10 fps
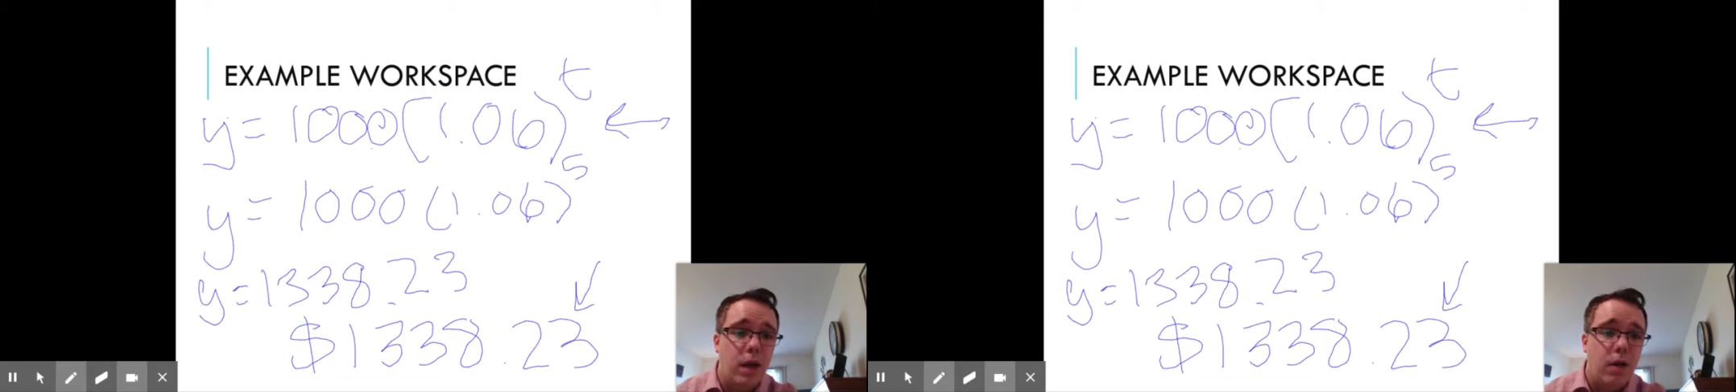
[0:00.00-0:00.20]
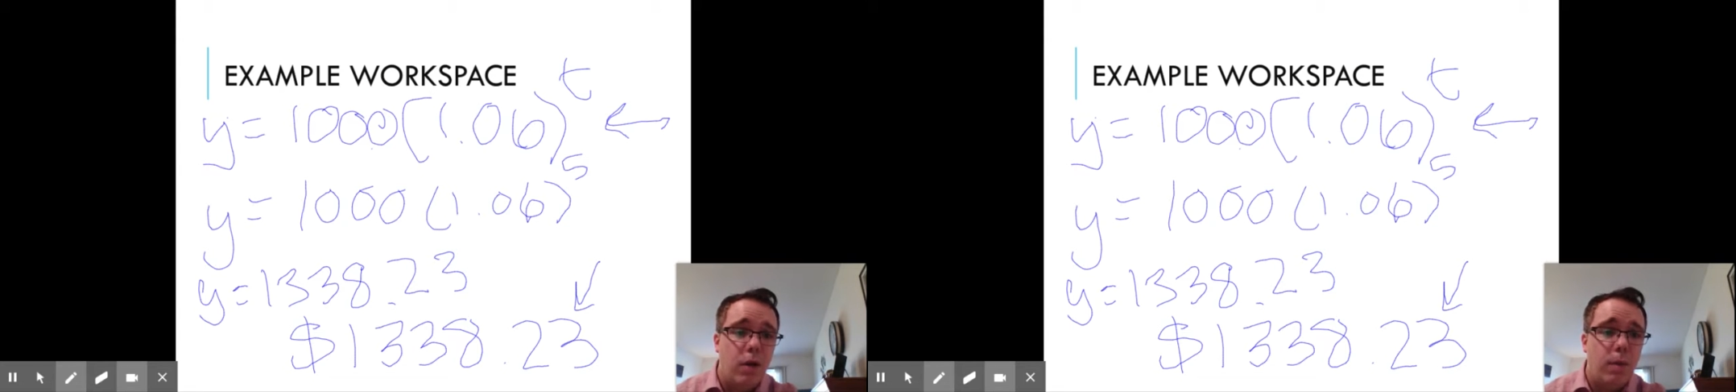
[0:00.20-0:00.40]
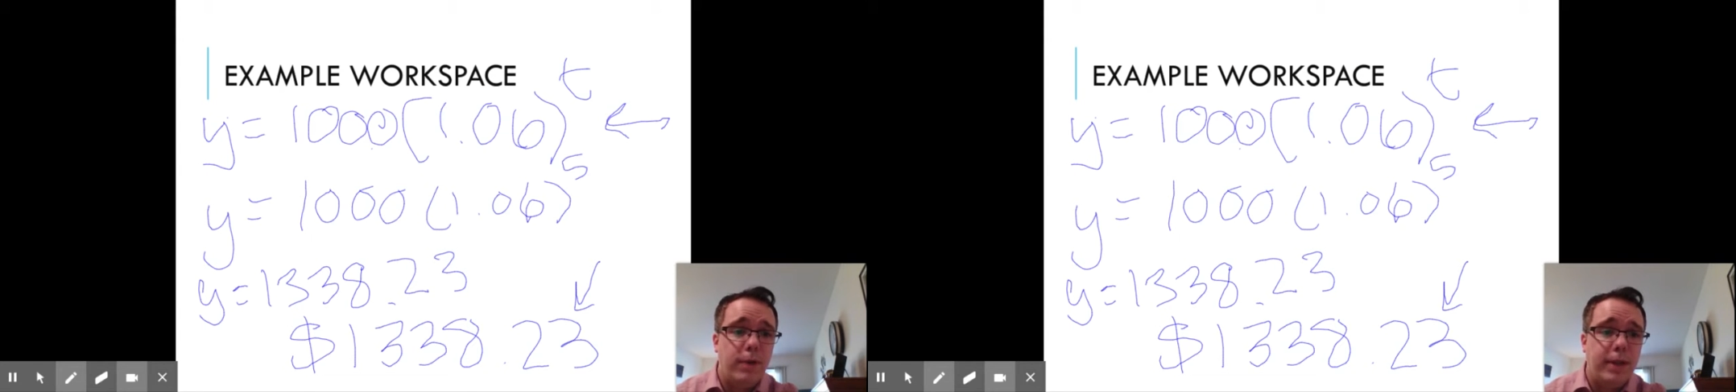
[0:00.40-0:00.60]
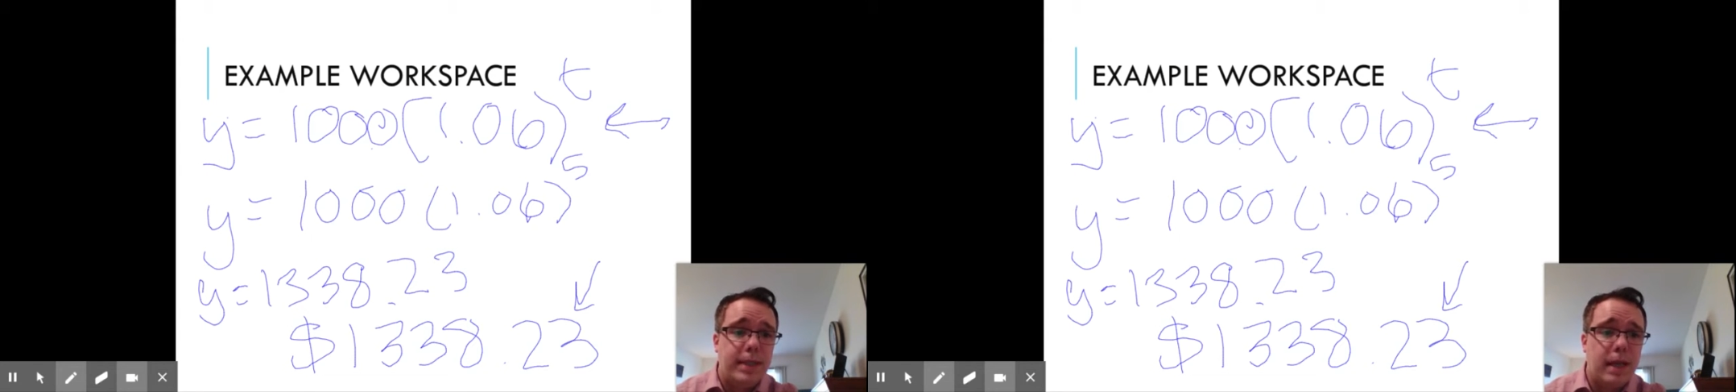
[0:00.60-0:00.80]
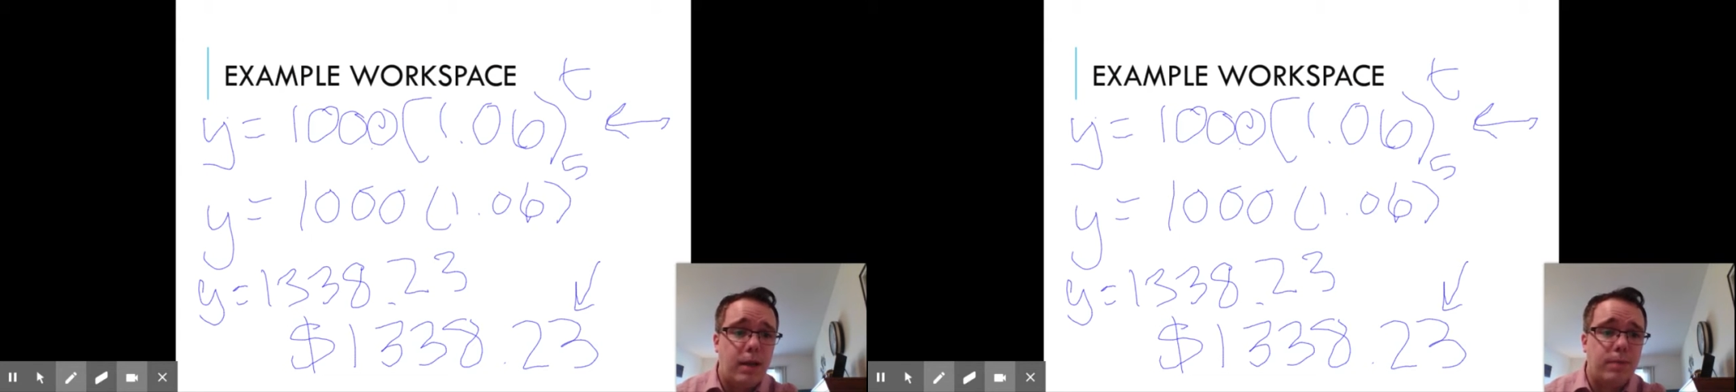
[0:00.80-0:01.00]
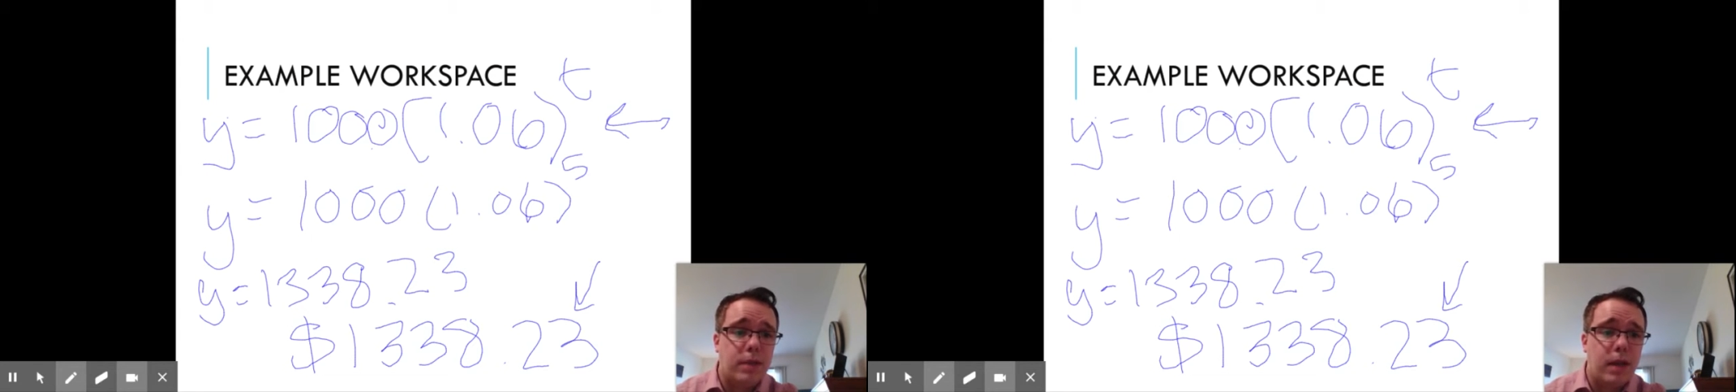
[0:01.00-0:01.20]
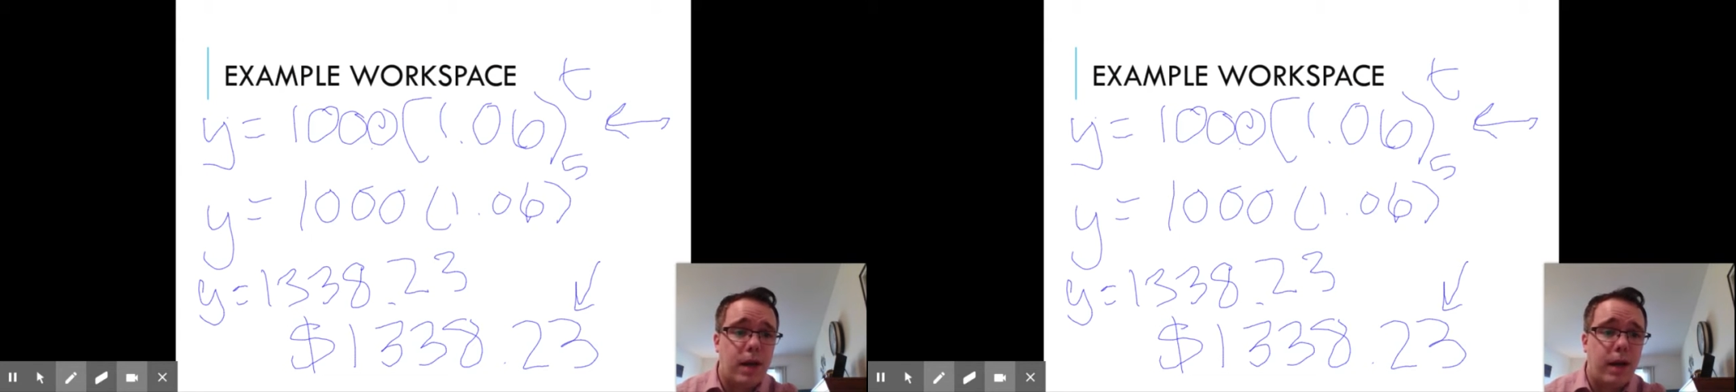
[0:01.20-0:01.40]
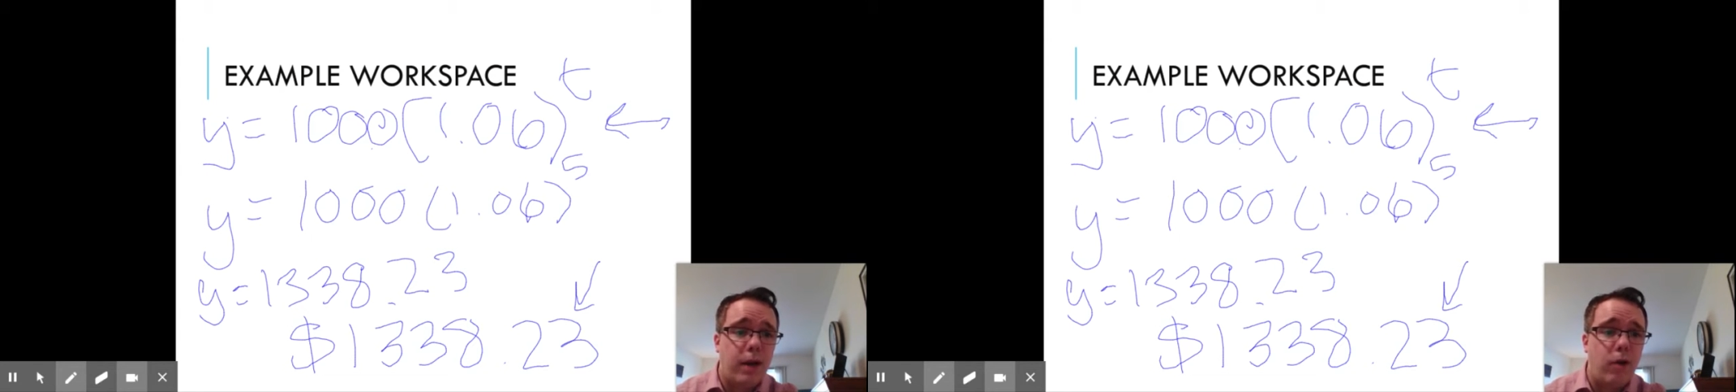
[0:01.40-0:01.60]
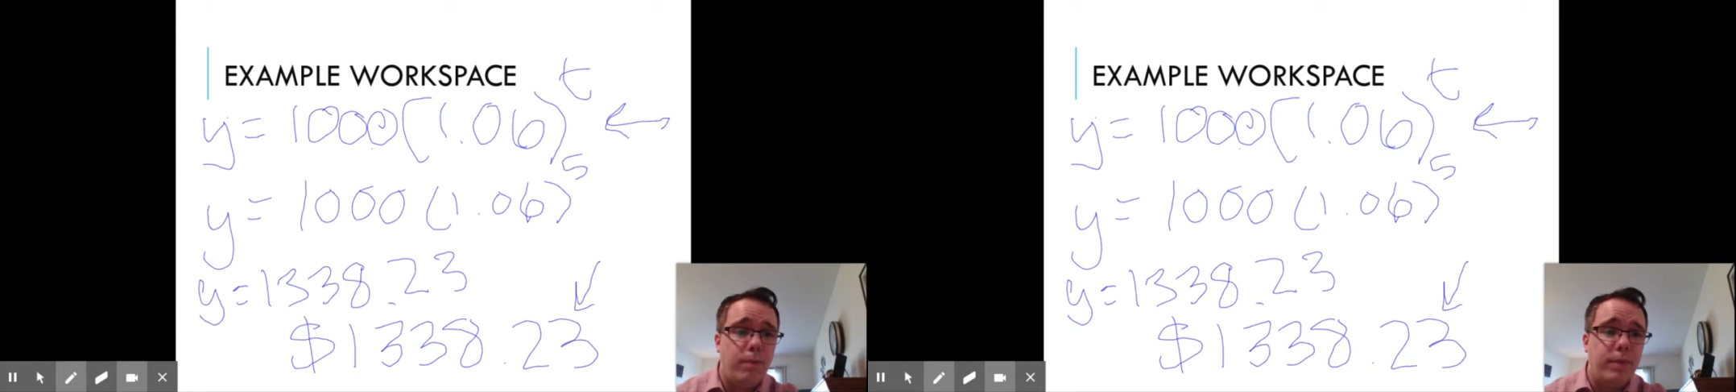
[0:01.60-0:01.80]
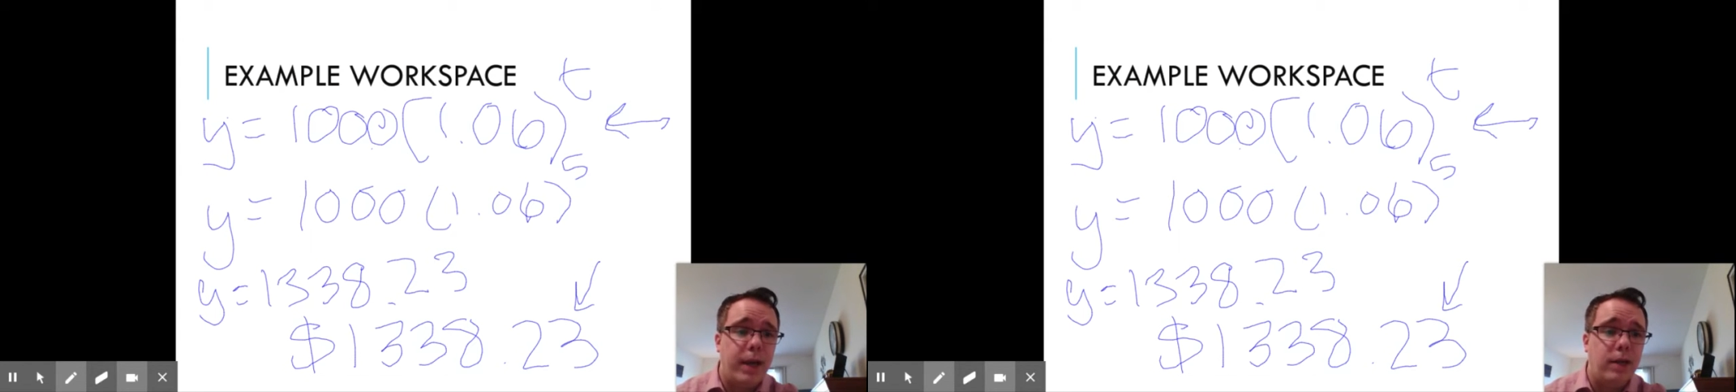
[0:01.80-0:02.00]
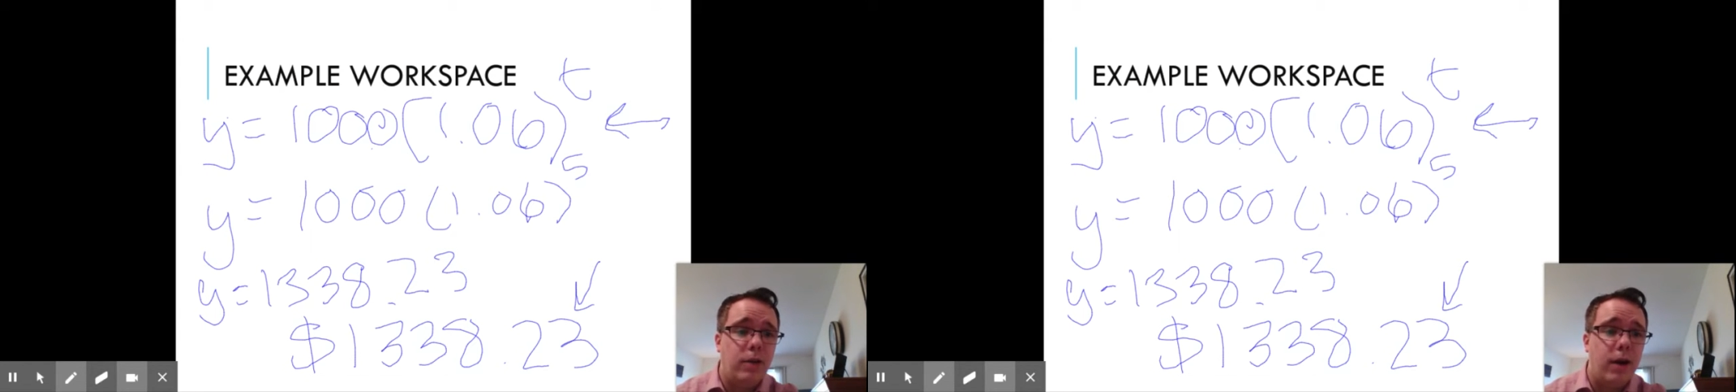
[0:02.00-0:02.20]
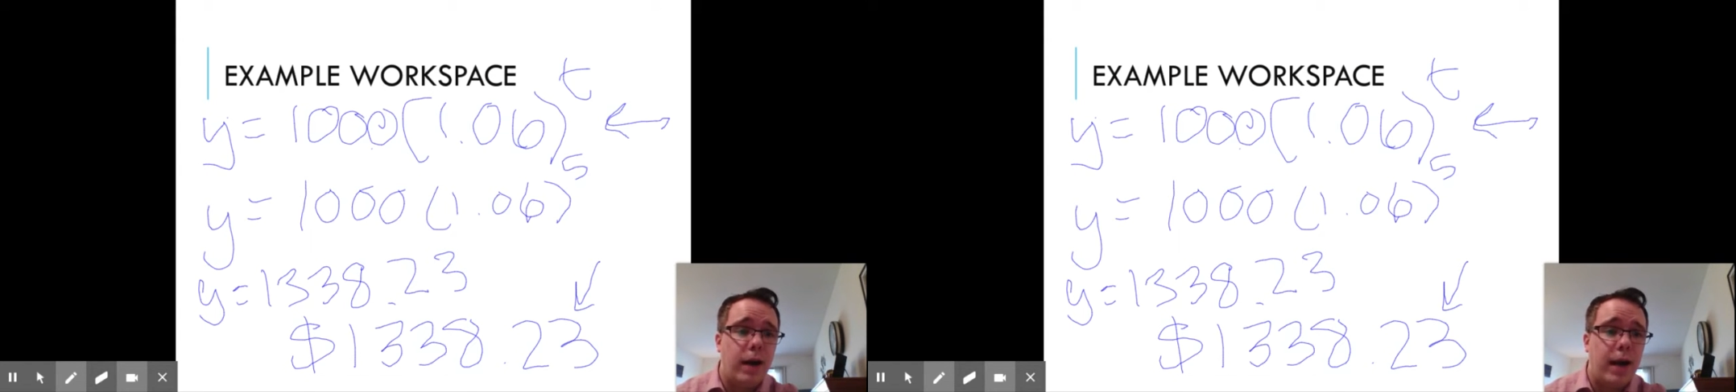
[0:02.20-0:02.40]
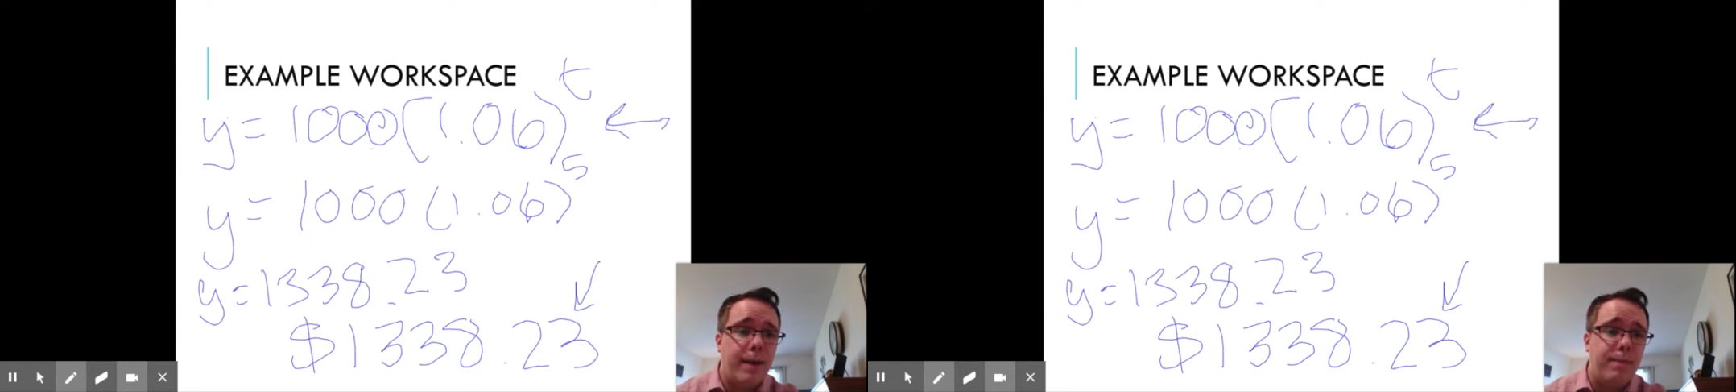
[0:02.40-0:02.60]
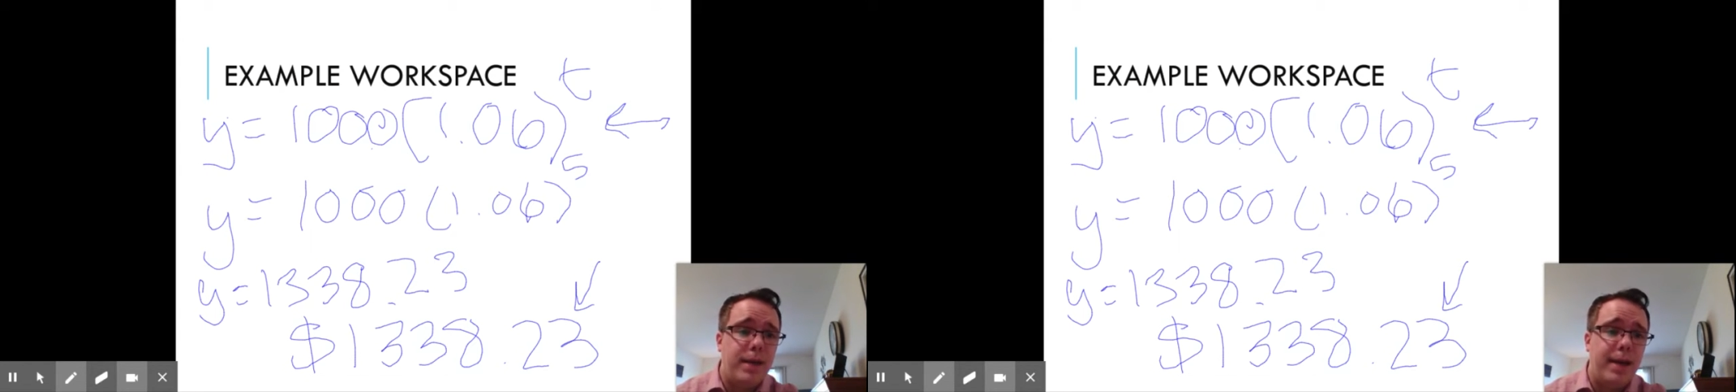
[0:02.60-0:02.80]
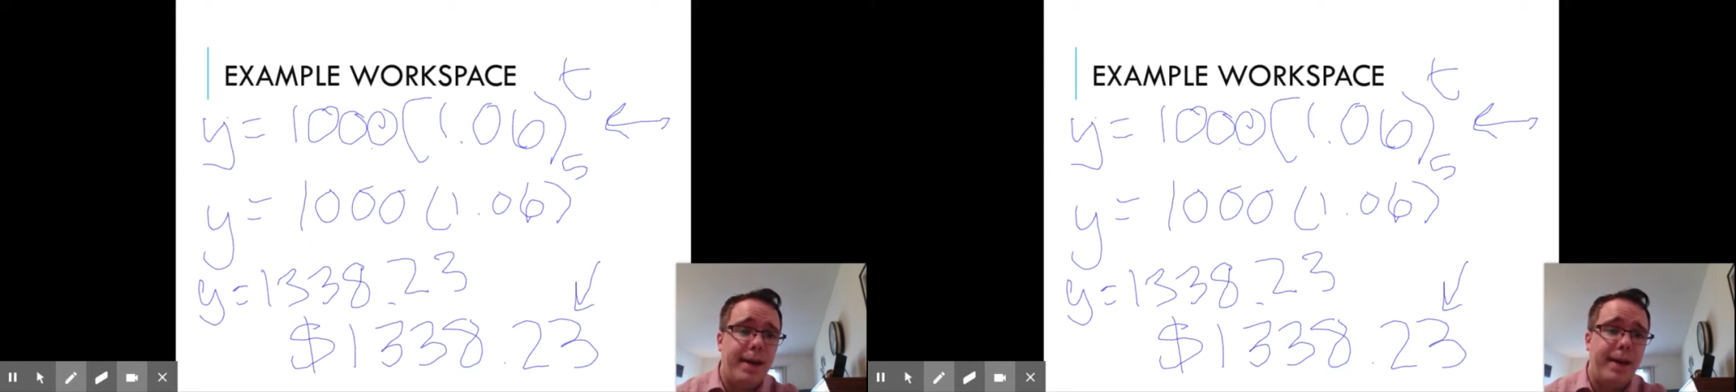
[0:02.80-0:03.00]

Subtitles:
hopefully this helps. I hope that you are happy.